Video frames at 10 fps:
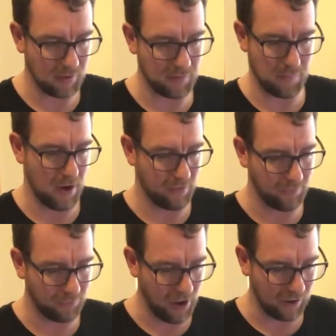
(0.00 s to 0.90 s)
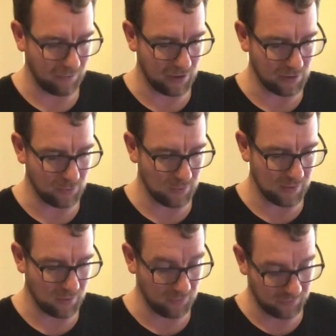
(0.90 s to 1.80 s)
doesn't matter if you're fragging or any little
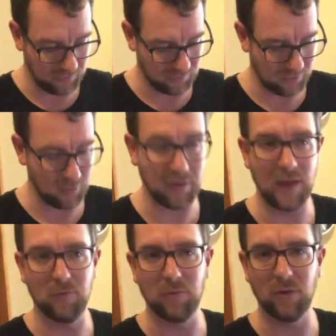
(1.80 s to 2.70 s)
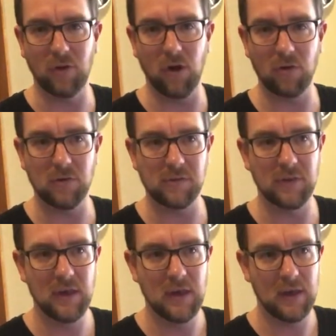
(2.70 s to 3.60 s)
ones. Obviously, you still need to be careful with the
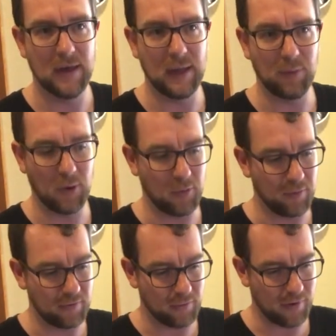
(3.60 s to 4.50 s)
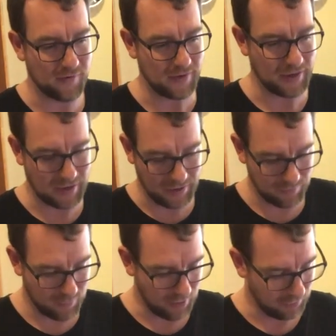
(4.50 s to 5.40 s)
corals. Um, you don't want to be squeezing uh,
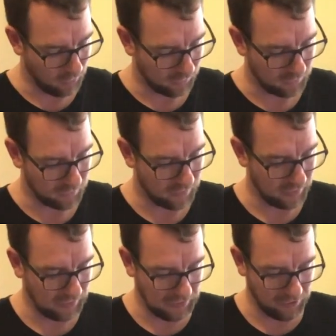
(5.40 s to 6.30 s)
or something